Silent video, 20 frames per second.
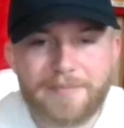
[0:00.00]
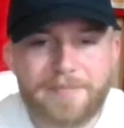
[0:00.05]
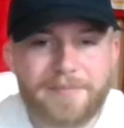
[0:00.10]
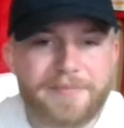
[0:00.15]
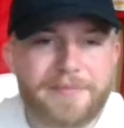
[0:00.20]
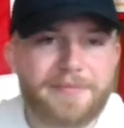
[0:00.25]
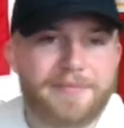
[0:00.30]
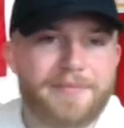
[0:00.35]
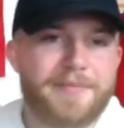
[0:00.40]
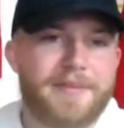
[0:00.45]
It's
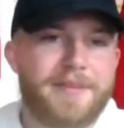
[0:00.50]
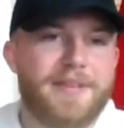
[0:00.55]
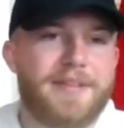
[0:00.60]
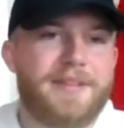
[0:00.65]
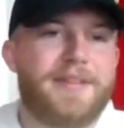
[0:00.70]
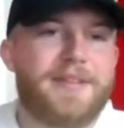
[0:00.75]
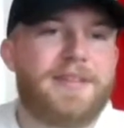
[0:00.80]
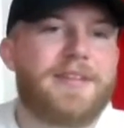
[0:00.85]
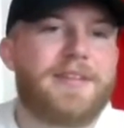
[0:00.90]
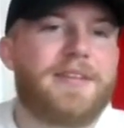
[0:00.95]
just tough
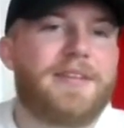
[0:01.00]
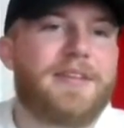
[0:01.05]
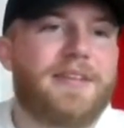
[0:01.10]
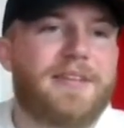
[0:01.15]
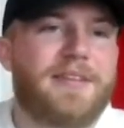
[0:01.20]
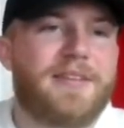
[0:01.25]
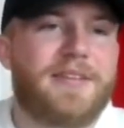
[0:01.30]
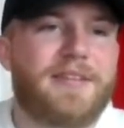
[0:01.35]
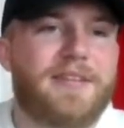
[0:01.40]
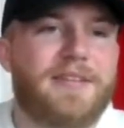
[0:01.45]
with
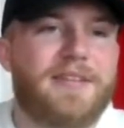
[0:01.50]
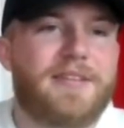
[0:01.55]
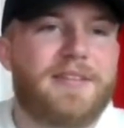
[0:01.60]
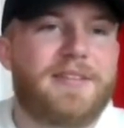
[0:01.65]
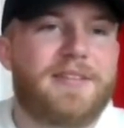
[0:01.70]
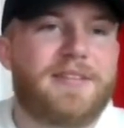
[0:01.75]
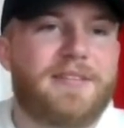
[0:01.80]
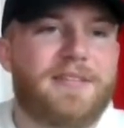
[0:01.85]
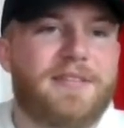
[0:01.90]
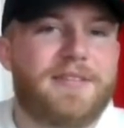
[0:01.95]
4
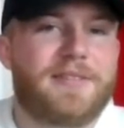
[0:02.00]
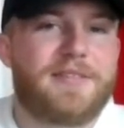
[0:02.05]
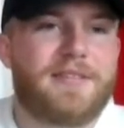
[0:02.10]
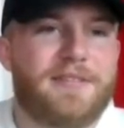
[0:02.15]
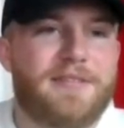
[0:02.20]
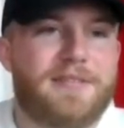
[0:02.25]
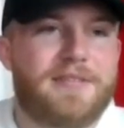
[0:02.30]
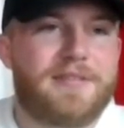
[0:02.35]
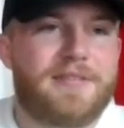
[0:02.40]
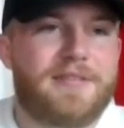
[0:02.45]
games
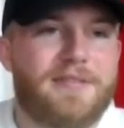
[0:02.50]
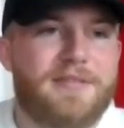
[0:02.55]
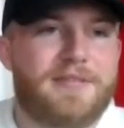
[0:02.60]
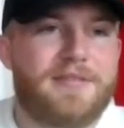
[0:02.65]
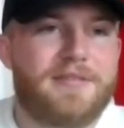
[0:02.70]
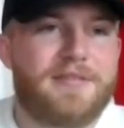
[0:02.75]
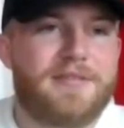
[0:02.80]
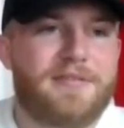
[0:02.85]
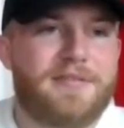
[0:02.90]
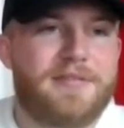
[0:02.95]
to
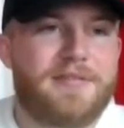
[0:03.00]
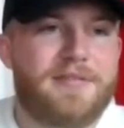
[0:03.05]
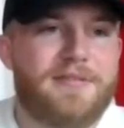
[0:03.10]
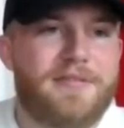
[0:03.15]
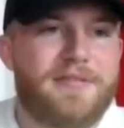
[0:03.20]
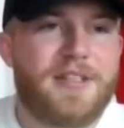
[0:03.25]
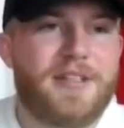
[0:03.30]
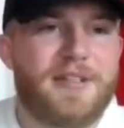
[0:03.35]
take it from,